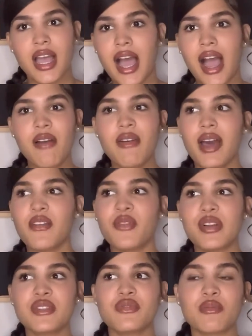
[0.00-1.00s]
I've had
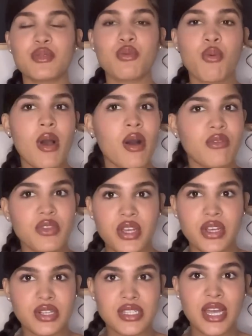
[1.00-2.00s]
friends from 12
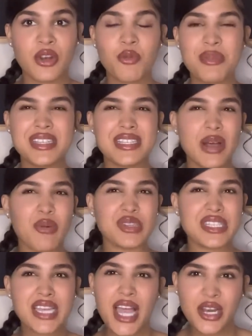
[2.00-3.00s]
years that know me since I was
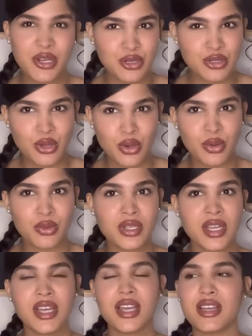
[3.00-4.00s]
10 years old.
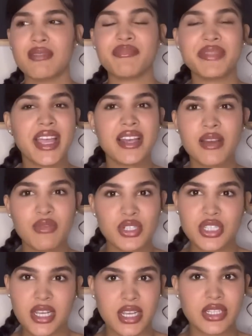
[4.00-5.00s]
They never
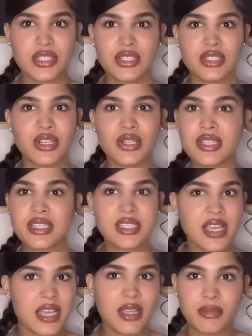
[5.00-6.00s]
change. They're the
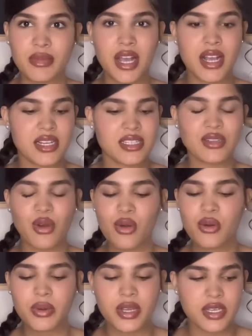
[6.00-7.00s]
same, guys.
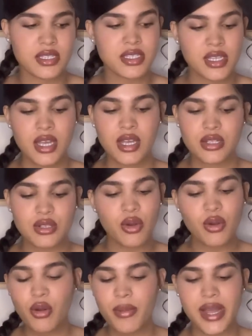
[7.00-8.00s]
Always. Don't
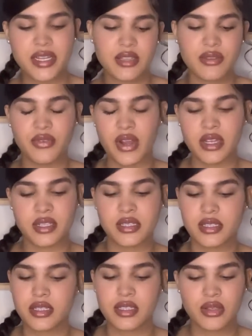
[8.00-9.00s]
go back to friends.
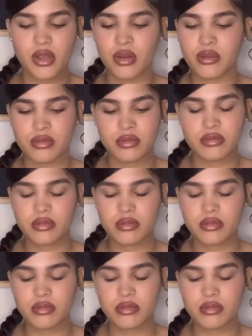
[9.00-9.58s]
Don't.